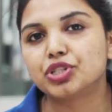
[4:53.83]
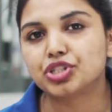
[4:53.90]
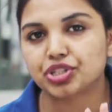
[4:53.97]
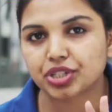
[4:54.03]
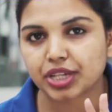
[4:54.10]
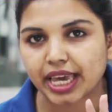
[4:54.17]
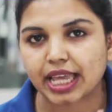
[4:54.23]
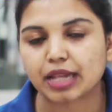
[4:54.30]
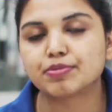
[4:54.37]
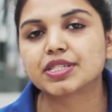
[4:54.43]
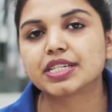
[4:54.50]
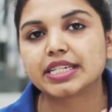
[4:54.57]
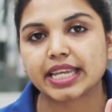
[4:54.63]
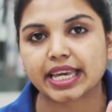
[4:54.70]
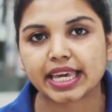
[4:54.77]
which
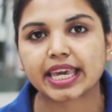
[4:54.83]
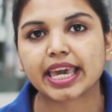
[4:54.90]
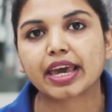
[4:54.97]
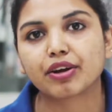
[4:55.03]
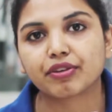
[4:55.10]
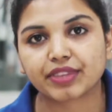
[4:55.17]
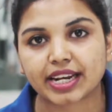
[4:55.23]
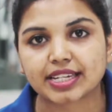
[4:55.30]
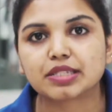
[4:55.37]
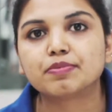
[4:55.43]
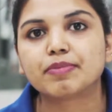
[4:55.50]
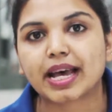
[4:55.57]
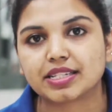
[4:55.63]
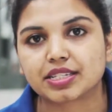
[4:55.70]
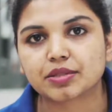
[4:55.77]
helps in taking care of that
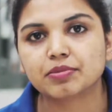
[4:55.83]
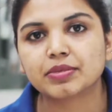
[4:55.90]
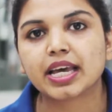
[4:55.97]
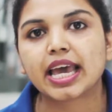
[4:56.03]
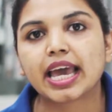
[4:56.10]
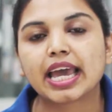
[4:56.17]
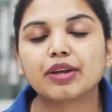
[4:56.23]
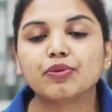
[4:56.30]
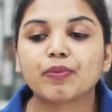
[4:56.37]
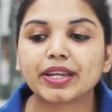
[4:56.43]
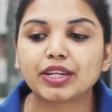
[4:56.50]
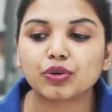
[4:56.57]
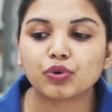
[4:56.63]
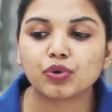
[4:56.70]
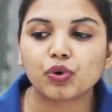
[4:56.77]
spasm. And
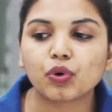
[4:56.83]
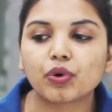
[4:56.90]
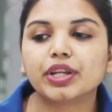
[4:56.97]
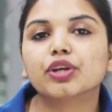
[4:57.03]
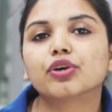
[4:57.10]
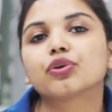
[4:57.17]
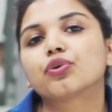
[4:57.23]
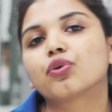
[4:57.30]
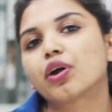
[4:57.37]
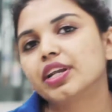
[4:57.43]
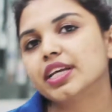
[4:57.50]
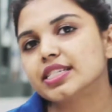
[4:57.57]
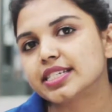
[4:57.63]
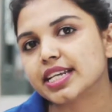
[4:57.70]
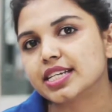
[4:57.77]
when you go in a
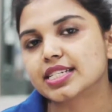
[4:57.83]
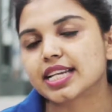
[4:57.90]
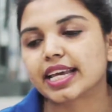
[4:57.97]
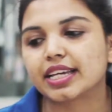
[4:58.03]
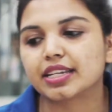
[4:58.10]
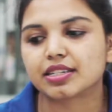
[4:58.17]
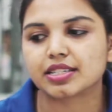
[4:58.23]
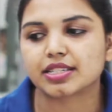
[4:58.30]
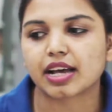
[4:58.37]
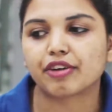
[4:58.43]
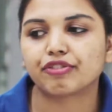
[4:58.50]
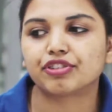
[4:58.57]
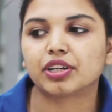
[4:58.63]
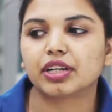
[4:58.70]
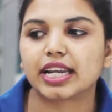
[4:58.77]
chronic stage, like it is
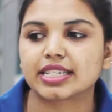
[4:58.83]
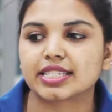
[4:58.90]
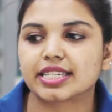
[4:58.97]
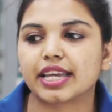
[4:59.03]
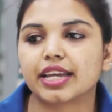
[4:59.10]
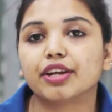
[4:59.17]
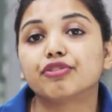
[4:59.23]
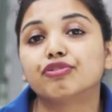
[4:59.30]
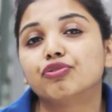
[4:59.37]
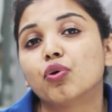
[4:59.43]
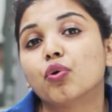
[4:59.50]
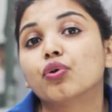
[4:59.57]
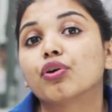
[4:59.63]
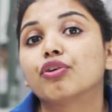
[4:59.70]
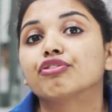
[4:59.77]
after, let's take it
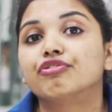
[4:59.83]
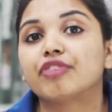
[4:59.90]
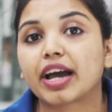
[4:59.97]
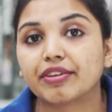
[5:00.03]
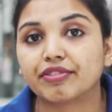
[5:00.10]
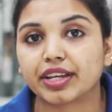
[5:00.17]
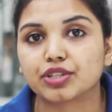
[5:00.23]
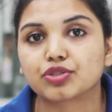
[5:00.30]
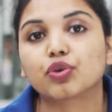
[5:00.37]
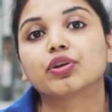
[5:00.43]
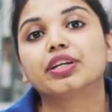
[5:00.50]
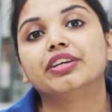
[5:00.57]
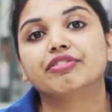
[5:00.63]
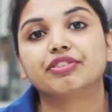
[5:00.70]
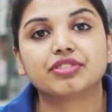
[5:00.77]
4 or 5 days
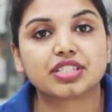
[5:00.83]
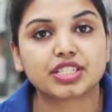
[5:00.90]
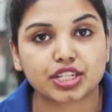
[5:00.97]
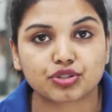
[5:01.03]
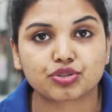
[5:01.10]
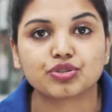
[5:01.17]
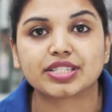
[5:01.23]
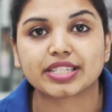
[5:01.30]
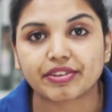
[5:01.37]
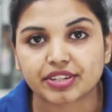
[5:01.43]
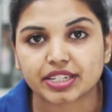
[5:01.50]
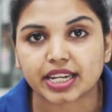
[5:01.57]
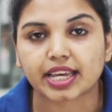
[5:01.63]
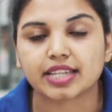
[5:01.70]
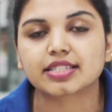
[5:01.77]
or even 6 to
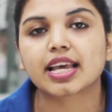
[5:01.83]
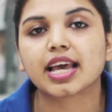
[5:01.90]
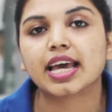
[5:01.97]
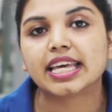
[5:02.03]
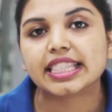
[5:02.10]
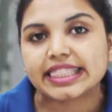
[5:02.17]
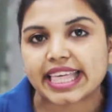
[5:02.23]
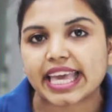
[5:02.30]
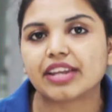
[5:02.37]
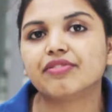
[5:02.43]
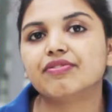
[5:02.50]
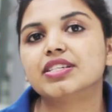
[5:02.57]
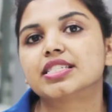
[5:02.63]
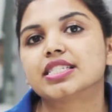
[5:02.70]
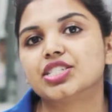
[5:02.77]
7 days,
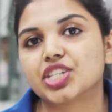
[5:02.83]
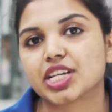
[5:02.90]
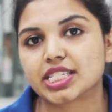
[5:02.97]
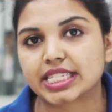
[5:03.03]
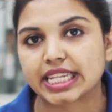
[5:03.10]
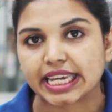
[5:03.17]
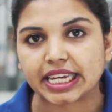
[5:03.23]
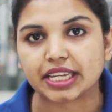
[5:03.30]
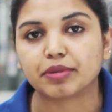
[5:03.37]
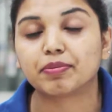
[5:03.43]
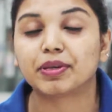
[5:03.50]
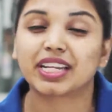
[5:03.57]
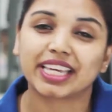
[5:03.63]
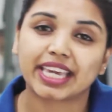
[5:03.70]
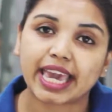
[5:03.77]
then we suggest
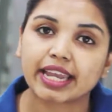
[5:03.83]
heat. But